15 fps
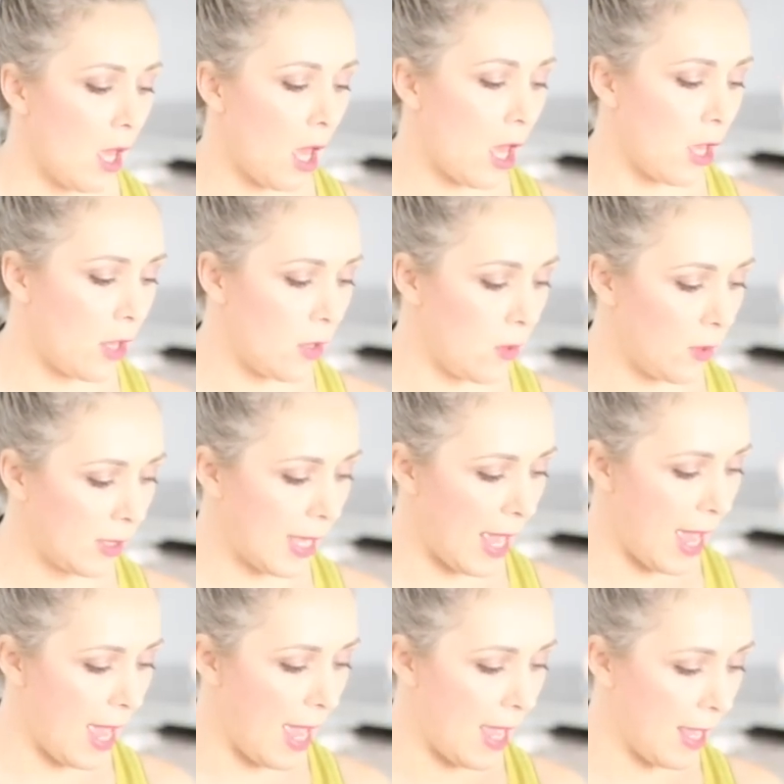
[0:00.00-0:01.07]

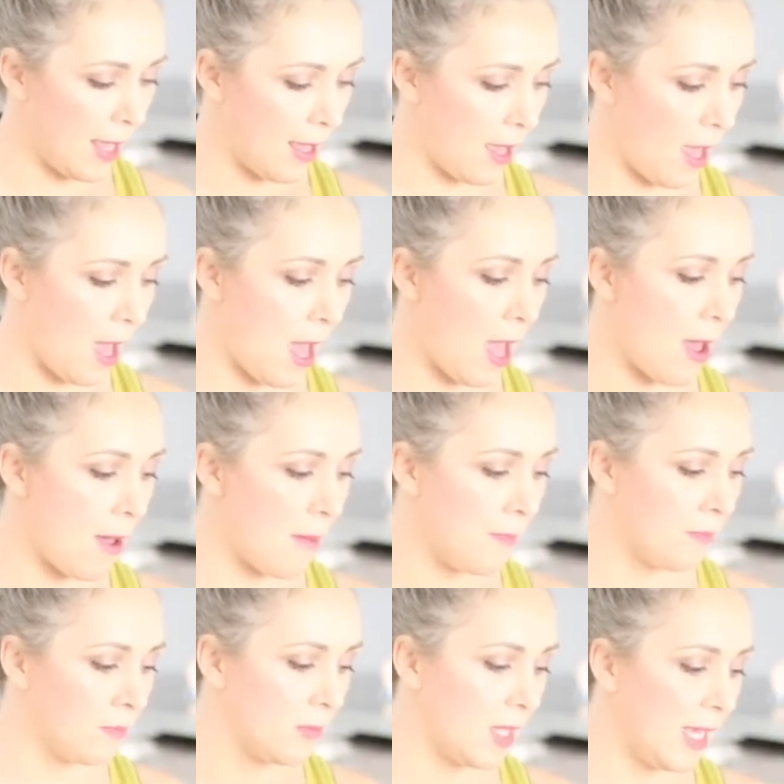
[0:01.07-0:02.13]
Okay,
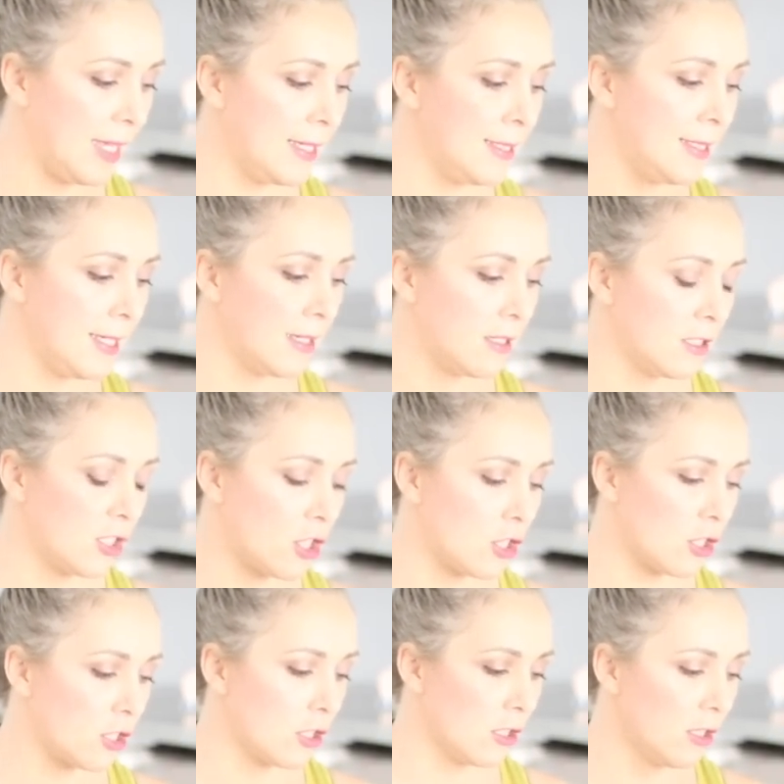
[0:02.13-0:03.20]
Indian
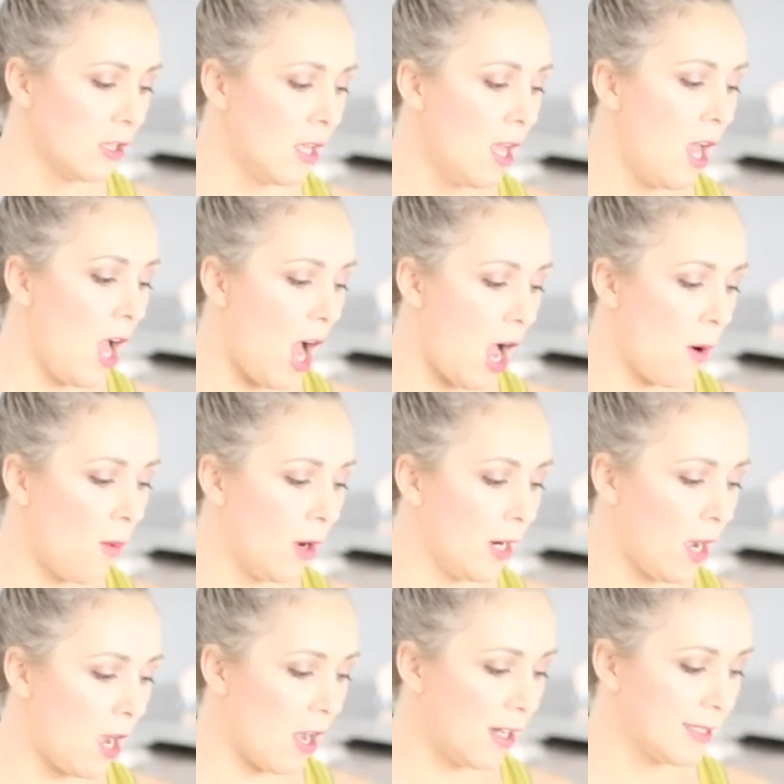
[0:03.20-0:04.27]
girl, I want
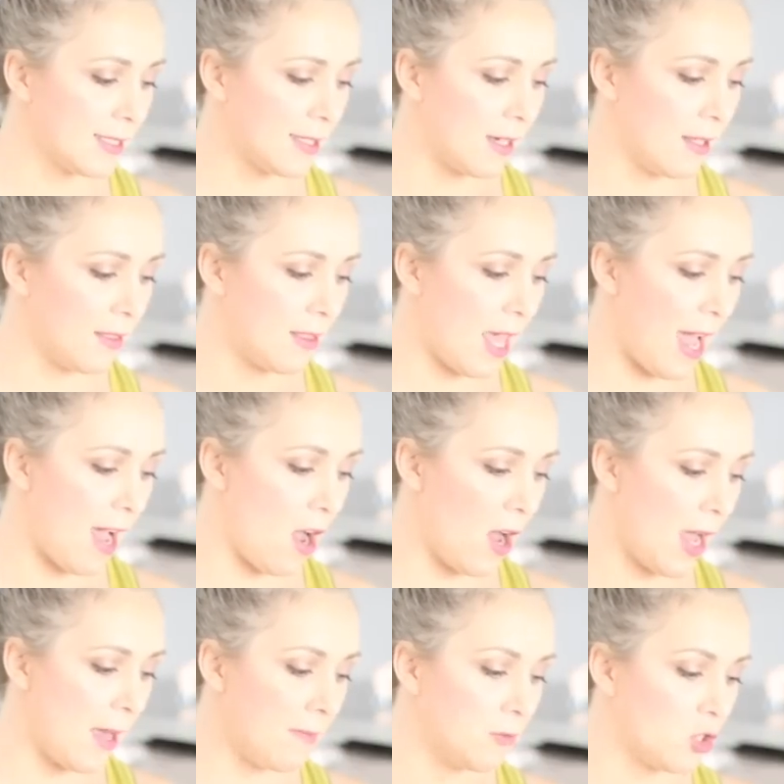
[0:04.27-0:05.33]
to ask that
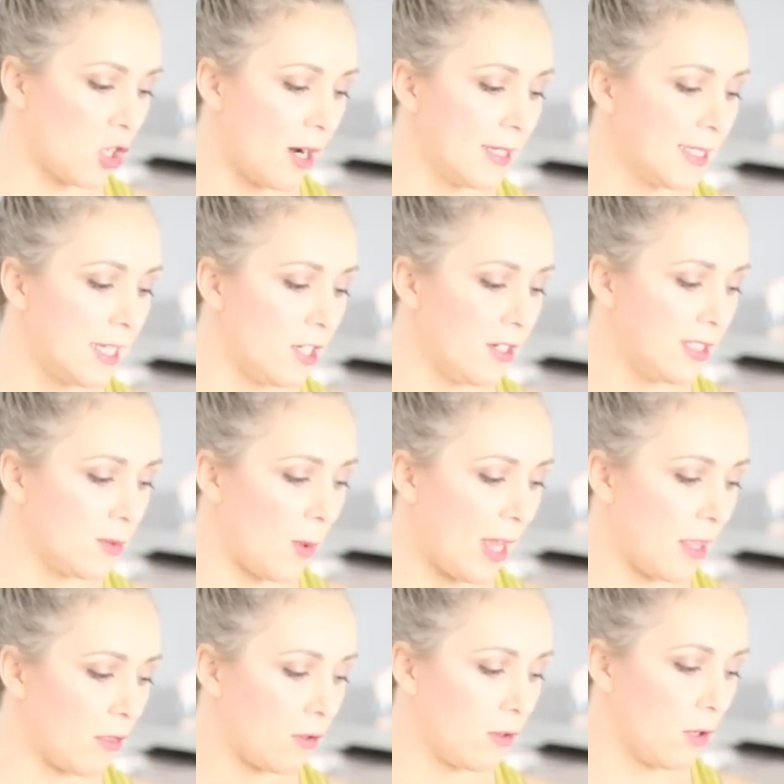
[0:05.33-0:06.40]
I am trying to lose
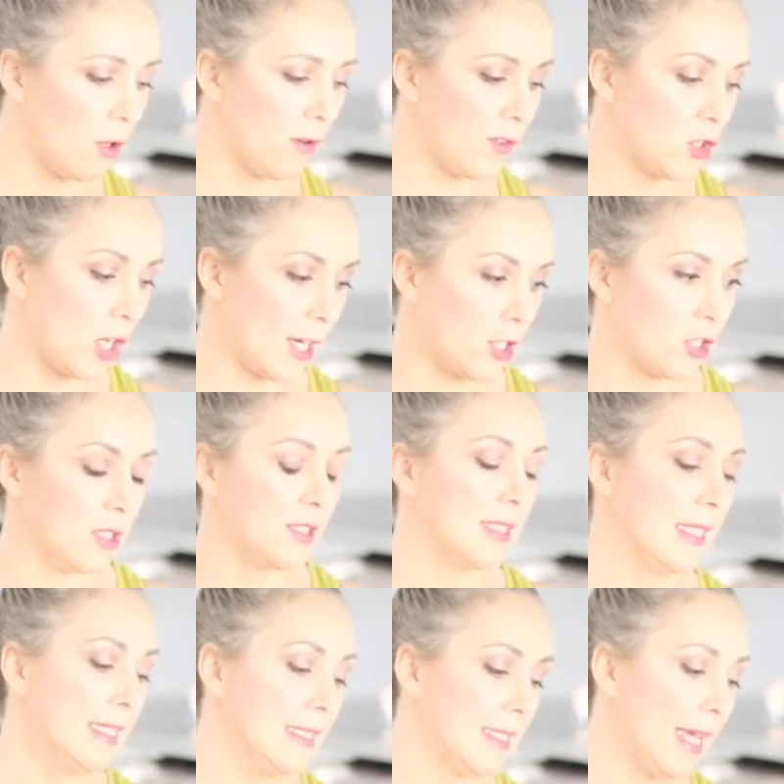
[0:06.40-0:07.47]
weight through the law of attraction
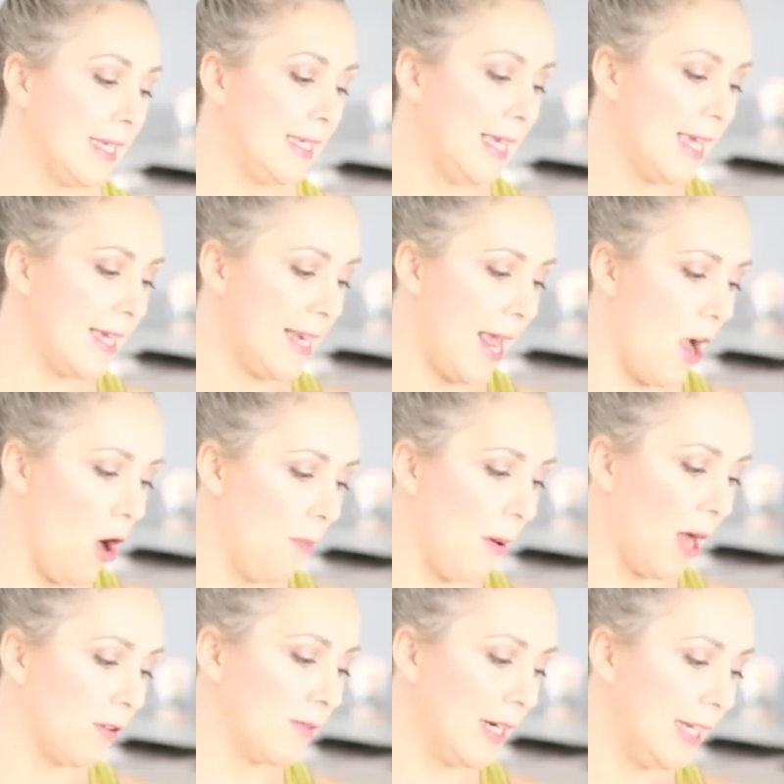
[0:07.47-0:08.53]
since a year now,
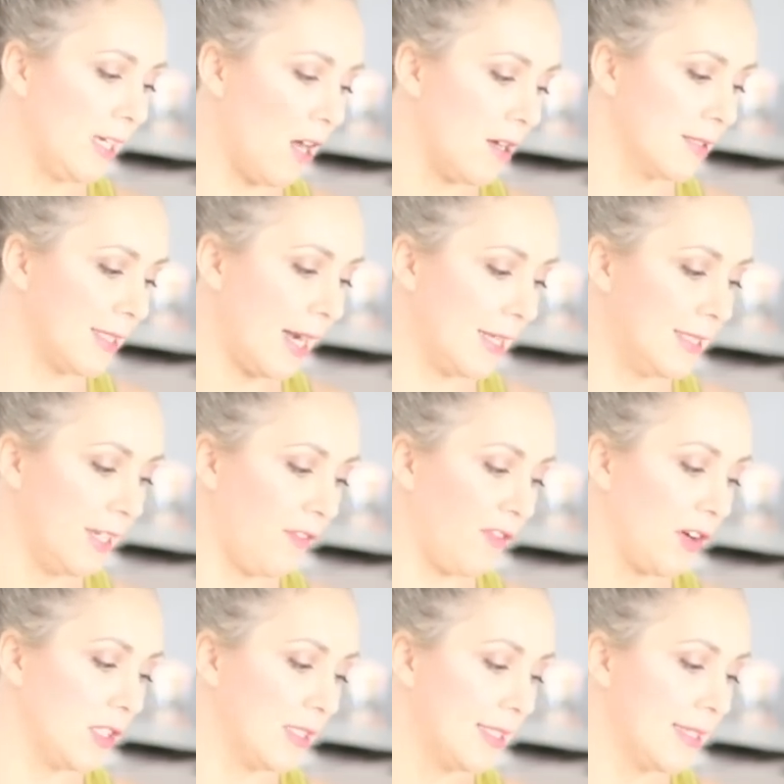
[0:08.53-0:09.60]
but I really can't tell a
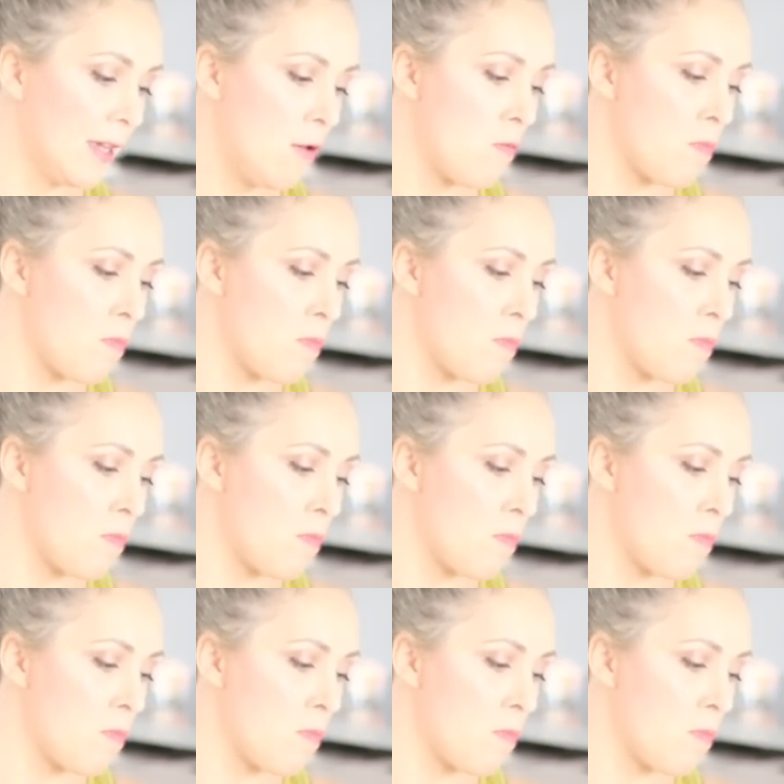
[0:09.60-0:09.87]
difference.